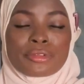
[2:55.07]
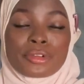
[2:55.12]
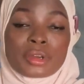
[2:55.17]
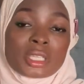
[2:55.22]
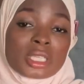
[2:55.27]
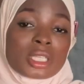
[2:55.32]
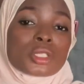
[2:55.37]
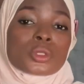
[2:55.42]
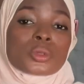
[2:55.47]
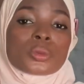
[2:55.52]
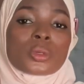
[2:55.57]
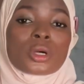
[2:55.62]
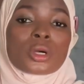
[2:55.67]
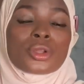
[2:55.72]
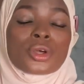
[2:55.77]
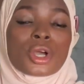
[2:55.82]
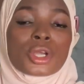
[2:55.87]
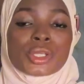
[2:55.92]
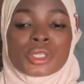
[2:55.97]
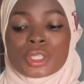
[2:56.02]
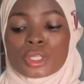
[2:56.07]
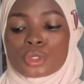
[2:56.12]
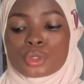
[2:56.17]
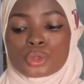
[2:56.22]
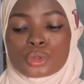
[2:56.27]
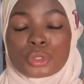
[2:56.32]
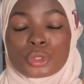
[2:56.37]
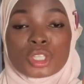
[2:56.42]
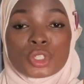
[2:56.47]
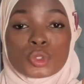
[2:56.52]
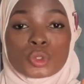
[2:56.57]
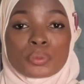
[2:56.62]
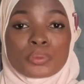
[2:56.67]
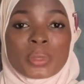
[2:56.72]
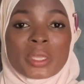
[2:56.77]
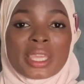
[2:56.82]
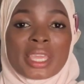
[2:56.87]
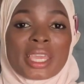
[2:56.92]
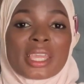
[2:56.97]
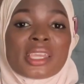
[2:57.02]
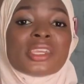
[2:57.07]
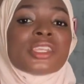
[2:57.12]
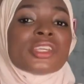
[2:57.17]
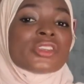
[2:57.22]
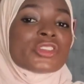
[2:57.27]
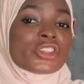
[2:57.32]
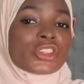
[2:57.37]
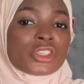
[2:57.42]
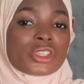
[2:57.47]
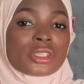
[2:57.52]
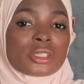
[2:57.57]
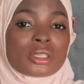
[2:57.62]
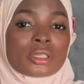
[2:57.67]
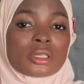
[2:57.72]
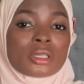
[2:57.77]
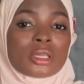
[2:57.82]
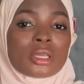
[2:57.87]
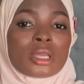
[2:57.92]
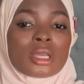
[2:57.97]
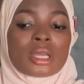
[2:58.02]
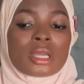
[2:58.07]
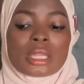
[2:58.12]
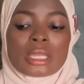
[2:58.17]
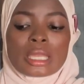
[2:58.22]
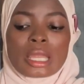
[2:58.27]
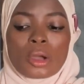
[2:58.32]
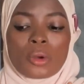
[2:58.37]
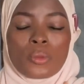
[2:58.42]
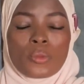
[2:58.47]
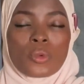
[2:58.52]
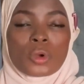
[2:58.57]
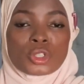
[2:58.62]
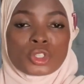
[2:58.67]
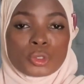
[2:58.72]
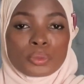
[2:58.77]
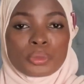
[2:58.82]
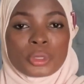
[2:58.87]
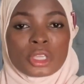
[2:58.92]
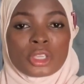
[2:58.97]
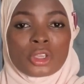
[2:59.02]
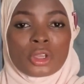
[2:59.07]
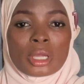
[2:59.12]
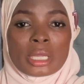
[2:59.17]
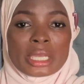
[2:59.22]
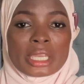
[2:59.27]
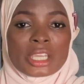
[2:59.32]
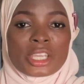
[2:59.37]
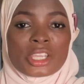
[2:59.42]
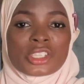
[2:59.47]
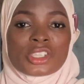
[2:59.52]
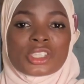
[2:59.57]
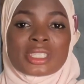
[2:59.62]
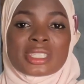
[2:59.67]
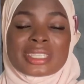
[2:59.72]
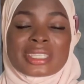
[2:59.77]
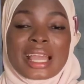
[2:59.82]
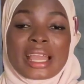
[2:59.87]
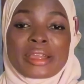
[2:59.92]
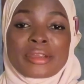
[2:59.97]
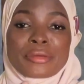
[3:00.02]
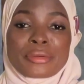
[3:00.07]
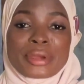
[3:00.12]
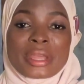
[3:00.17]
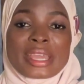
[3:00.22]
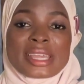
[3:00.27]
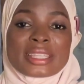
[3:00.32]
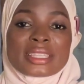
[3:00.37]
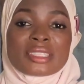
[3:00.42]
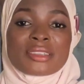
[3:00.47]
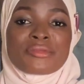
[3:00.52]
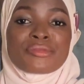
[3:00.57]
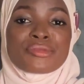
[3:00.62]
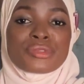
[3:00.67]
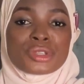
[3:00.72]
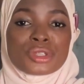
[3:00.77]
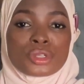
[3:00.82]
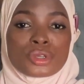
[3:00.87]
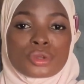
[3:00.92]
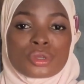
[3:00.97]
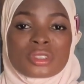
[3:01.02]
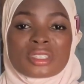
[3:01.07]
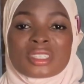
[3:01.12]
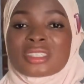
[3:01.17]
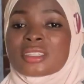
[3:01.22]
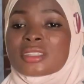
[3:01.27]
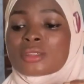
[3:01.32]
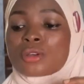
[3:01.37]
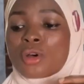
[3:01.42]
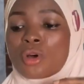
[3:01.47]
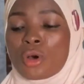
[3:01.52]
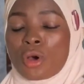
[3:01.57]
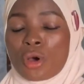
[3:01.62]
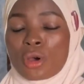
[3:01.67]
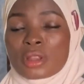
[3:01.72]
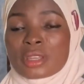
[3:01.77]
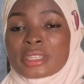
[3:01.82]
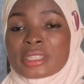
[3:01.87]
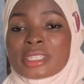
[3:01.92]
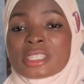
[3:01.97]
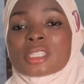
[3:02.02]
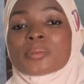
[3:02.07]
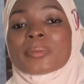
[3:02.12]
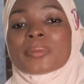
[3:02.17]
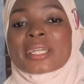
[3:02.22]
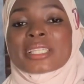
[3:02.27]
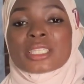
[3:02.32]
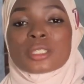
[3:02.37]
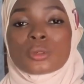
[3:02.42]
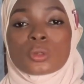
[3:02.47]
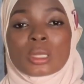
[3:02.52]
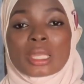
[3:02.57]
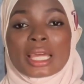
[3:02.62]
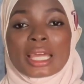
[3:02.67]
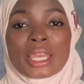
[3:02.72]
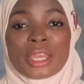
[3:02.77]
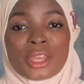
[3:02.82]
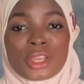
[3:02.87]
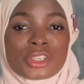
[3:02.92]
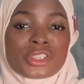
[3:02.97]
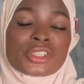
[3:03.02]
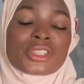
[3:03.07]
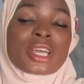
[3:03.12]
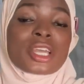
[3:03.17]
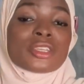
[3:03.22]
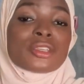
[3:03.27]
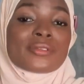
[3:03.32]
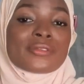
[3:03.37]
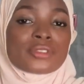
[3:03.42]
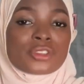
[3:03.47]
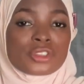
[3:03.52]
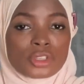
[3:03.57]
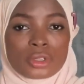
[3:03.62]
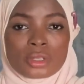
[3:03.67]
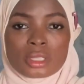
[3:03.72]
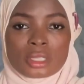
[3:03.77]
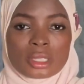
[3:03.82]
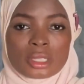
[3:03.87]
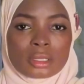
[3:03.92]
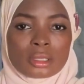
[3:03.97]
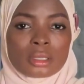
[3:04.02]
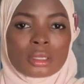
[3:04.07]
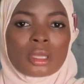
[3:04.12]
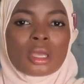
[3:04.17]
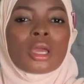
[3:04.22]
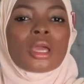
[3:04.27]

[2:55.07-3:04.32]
For this one, all you need to do is to pick a niche. Now, once you pick your niche, start creating videos on this particular niche that you've chosen.